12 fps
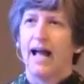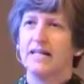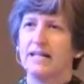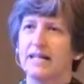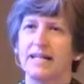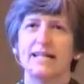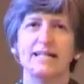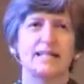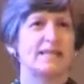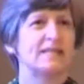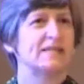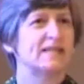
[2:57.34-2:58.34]
And yet,
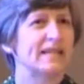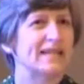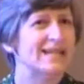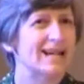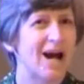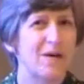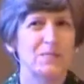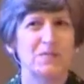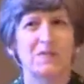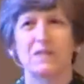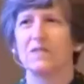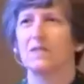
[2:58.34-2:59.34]
into the scene
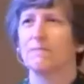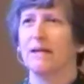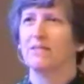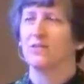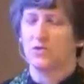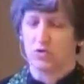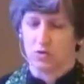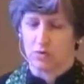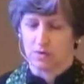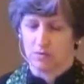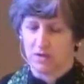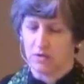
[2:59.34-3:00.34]
comes this
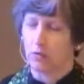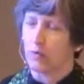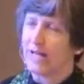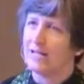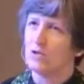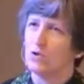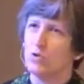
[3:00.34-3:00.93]
messenger with great